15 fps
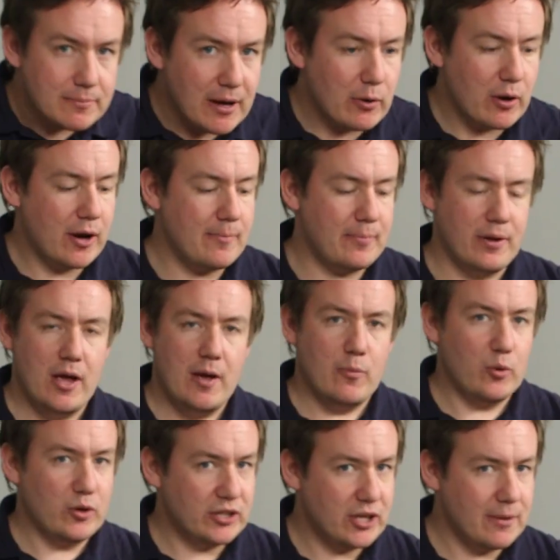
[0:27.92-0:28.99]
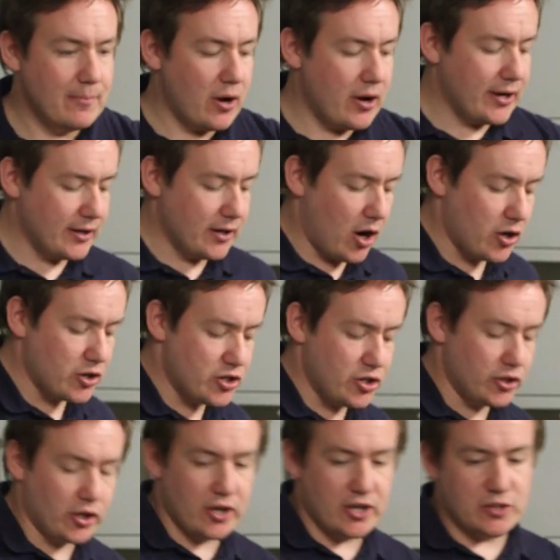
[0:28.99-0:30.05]
to melt up. We're going to combine our
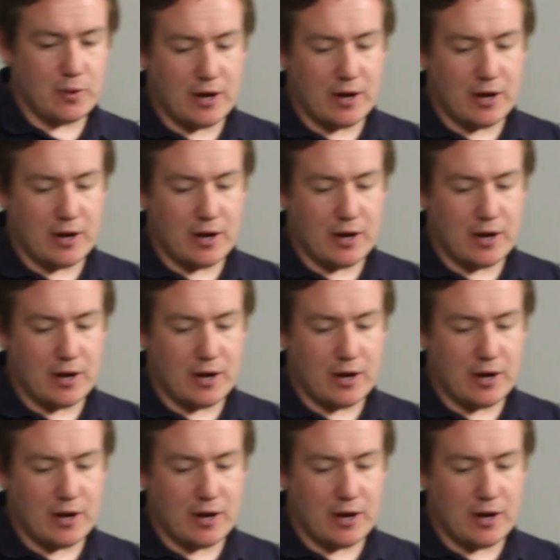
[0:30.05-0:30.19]
sugar as